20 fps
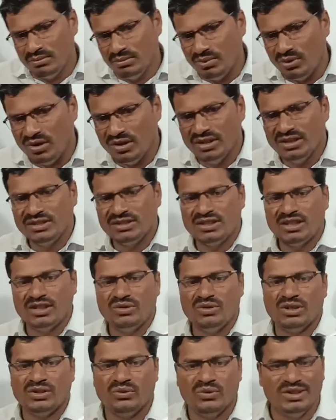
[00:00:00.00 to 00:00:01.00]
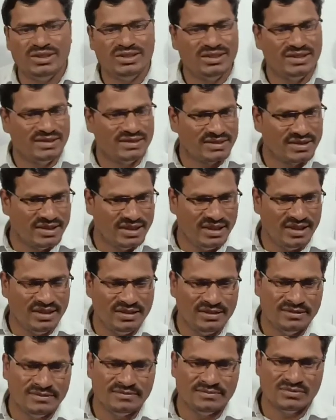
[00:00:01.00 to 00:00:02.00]
Body is covered with
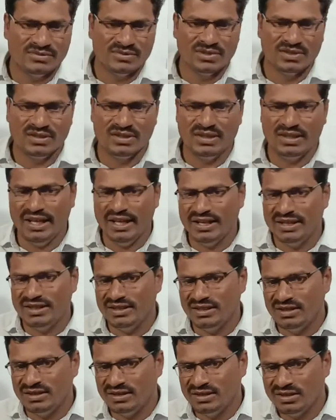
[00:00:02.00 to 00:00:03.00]
skin like